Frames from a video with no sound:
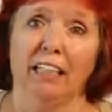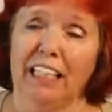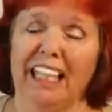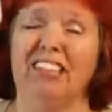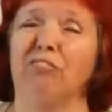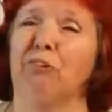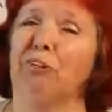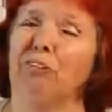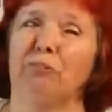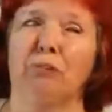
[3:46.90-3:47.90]
again,
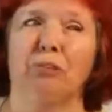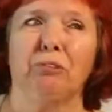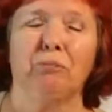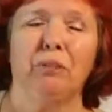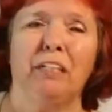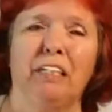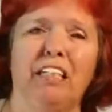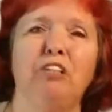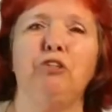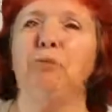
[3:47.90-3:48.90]
we're in
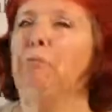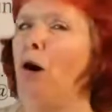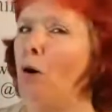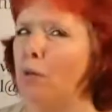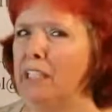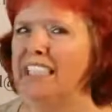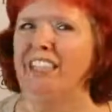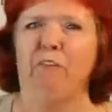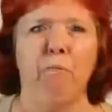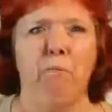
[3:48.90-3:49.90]
a new mode, a
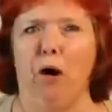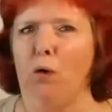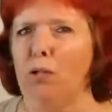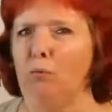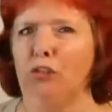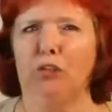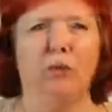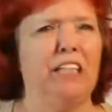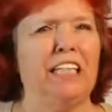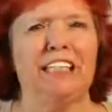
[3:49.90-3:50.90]
different mode, and we're
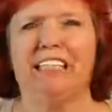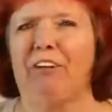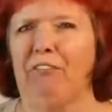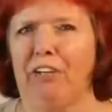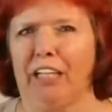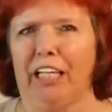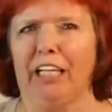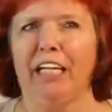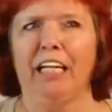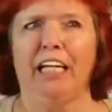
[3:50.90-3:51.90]
doing things
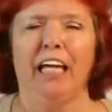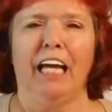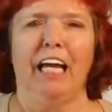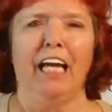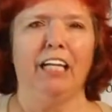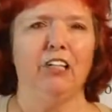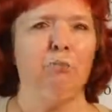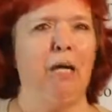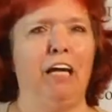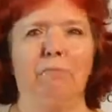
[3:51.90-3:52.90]
differently. And you
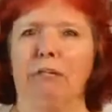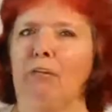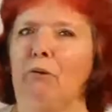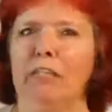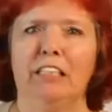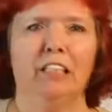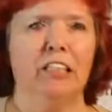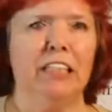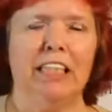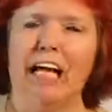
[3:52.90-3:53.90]
may have been going
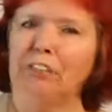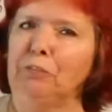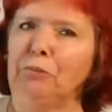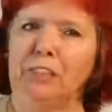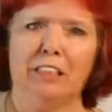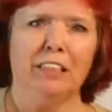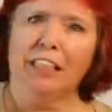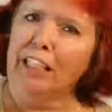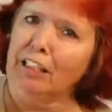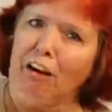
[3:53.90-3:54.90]
into a classroom since
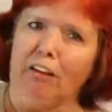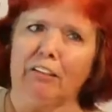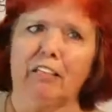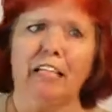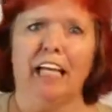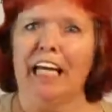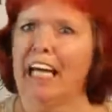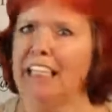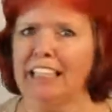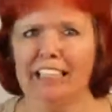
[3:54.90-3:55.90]
kindergarten,
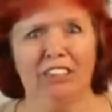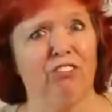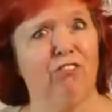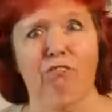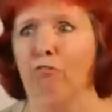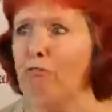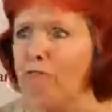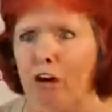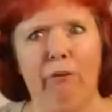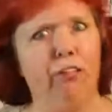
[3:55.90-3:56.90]
and this is
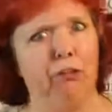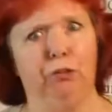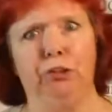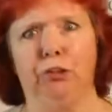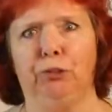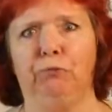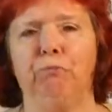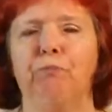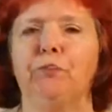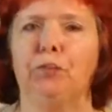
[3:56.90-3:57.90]
very new to you.
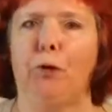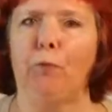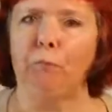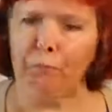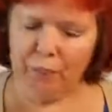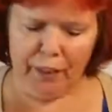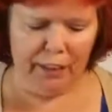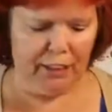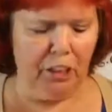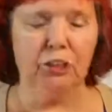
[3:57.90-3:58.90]
So
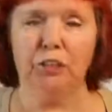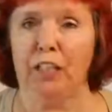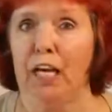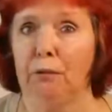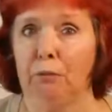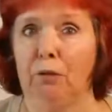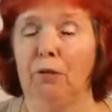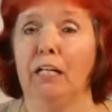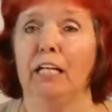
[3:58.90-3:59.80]
it's understandable